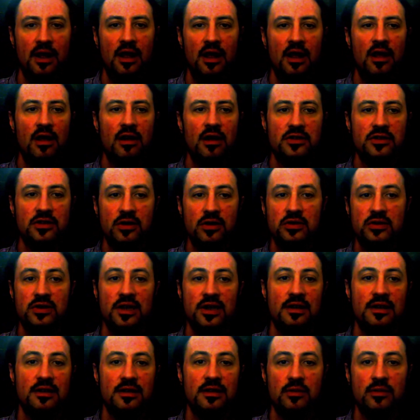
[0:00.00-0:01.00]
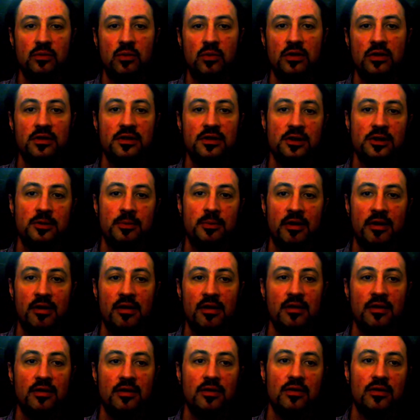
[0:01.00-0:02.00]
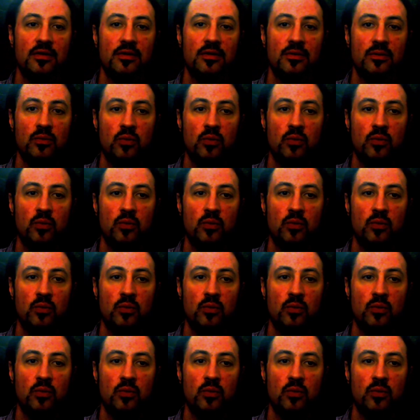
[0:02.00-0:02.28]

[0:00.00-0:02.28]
associating one's experience